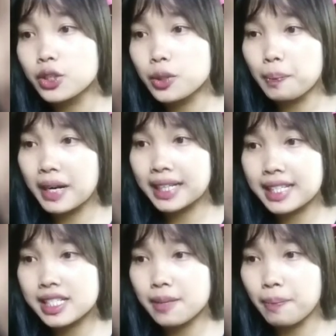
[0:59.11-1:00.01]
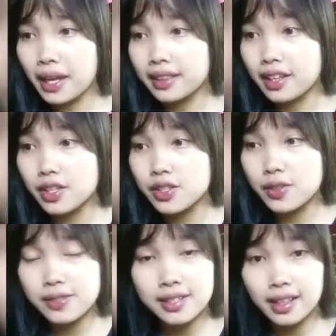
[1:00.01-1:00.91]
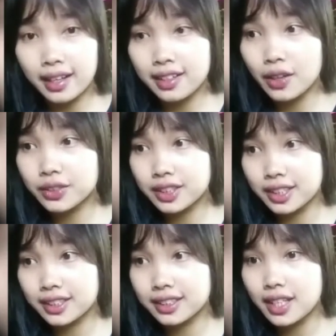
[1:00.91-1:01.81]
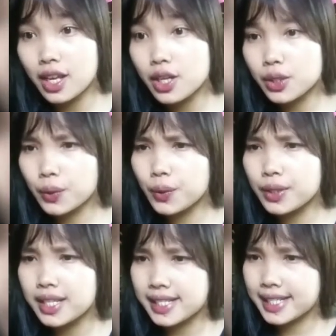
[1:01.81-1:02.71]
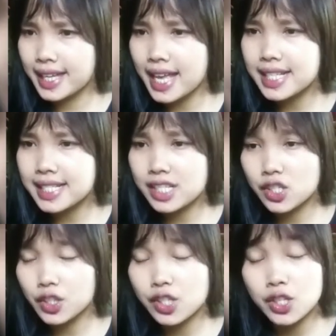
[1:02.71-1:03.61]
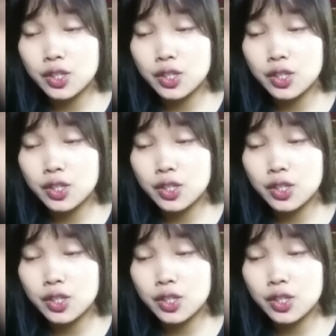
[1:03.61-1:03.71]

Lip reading: to participate in social encounters, to discuss a certain